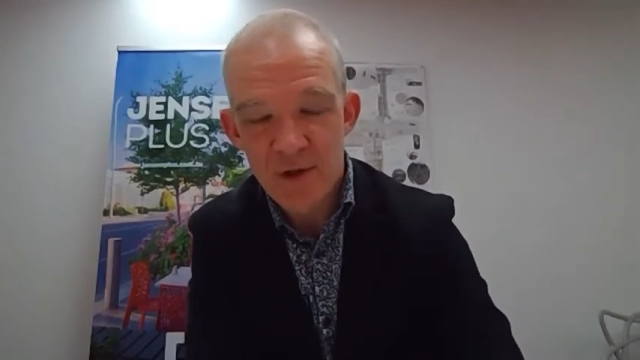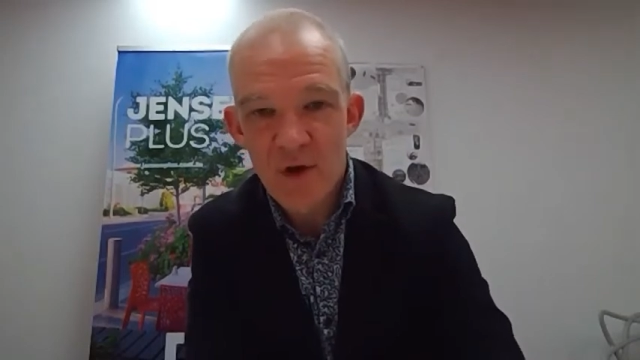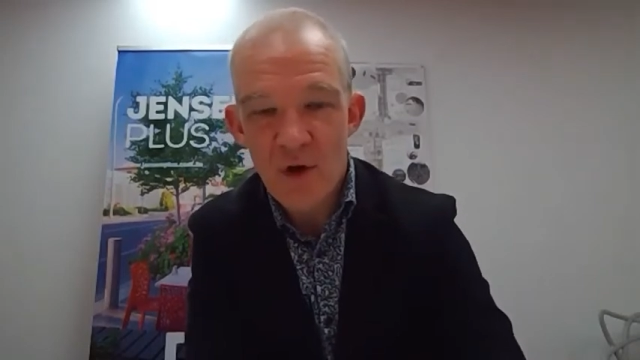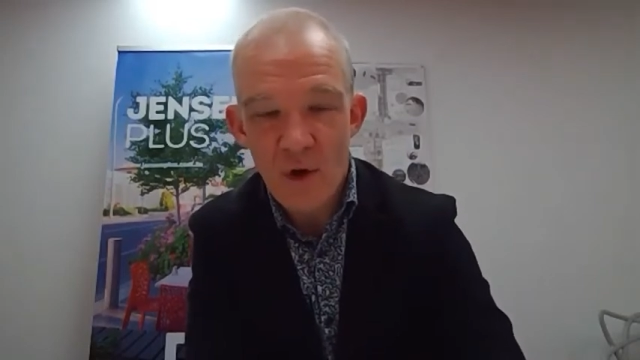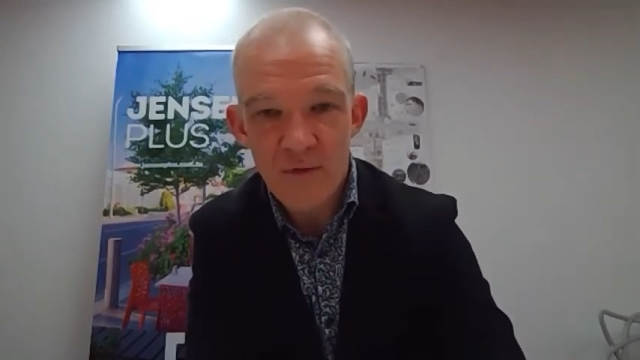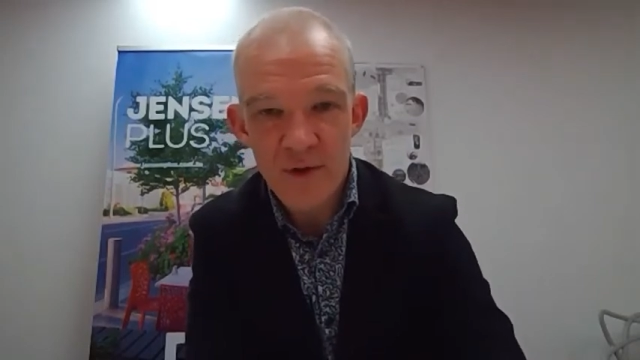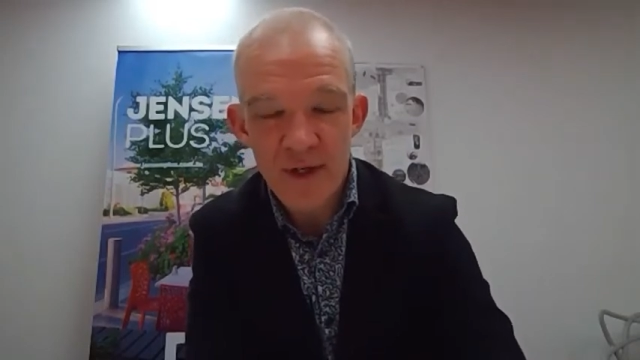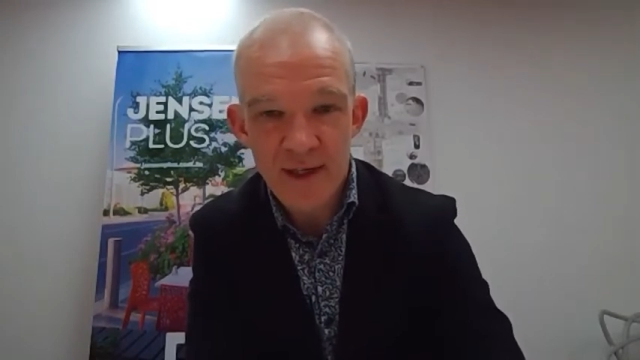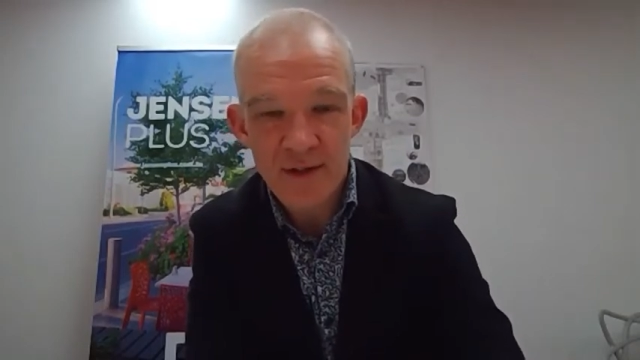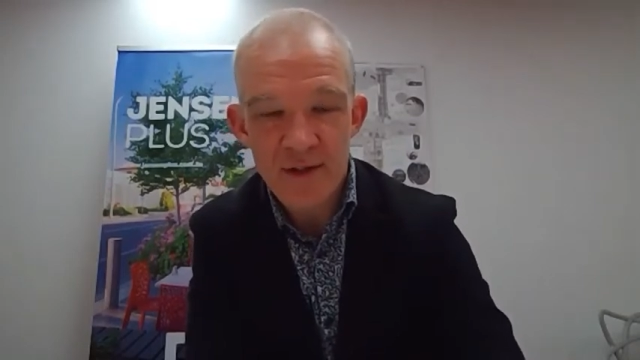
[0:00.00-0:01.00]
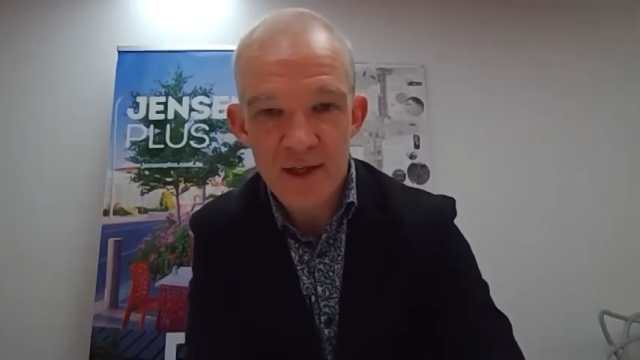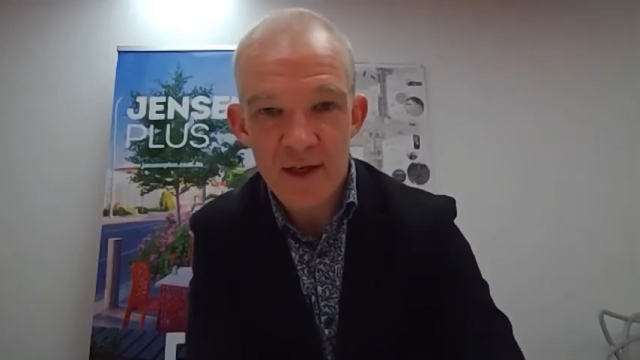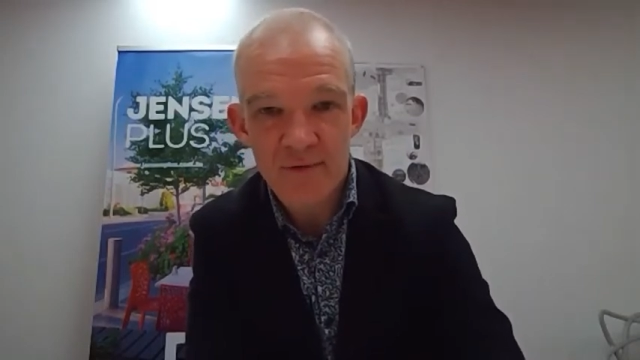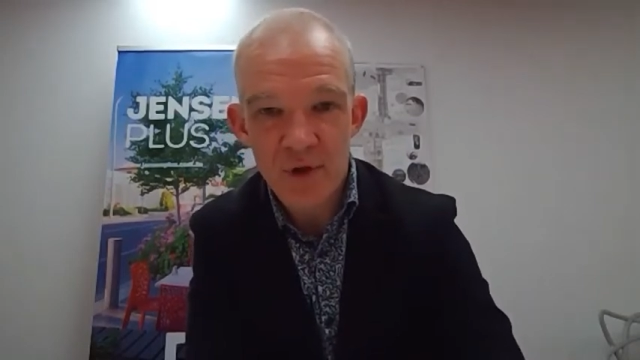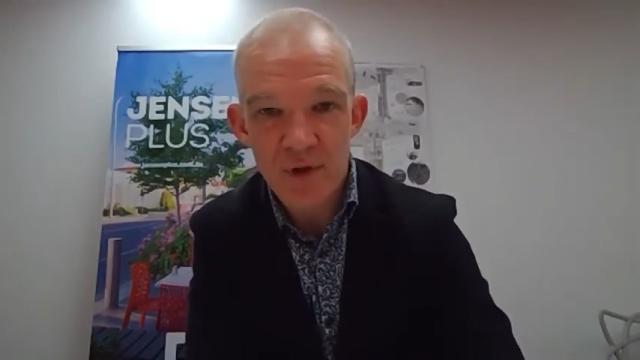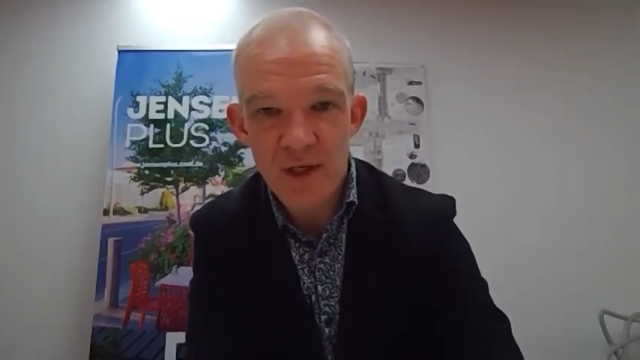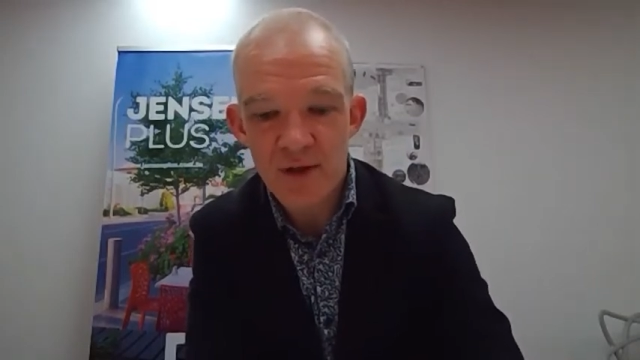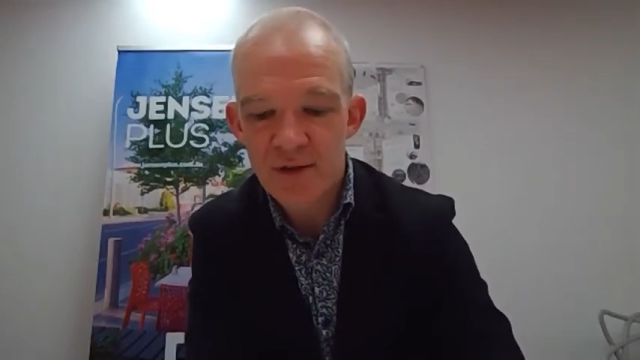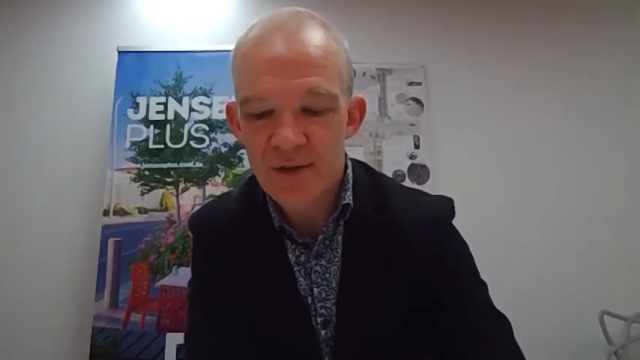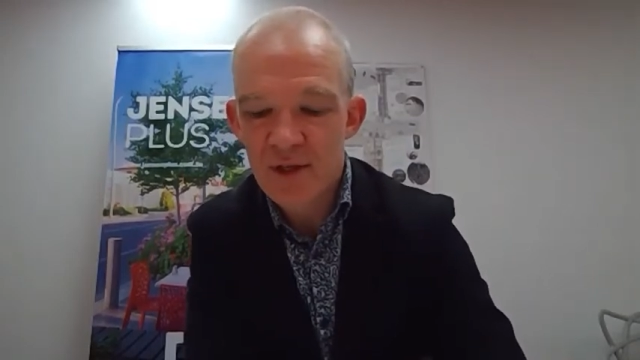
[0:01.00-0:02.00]
over the next few
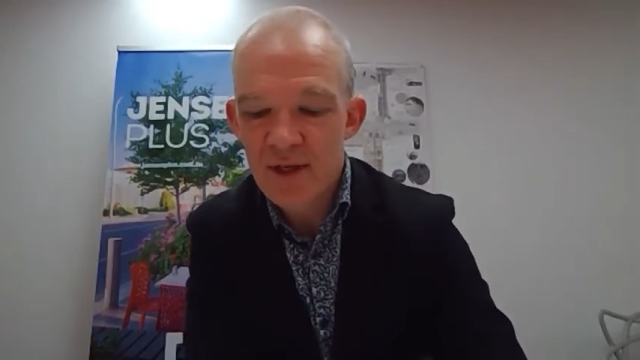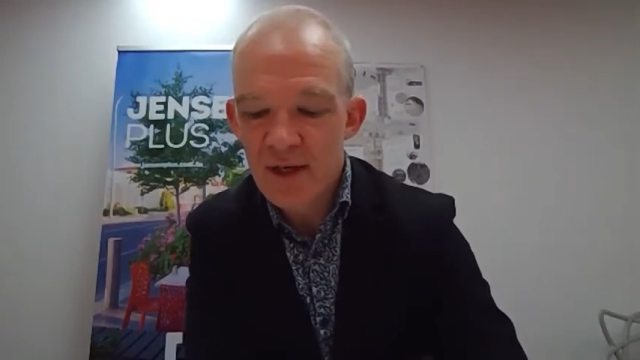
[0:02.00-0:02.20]
years?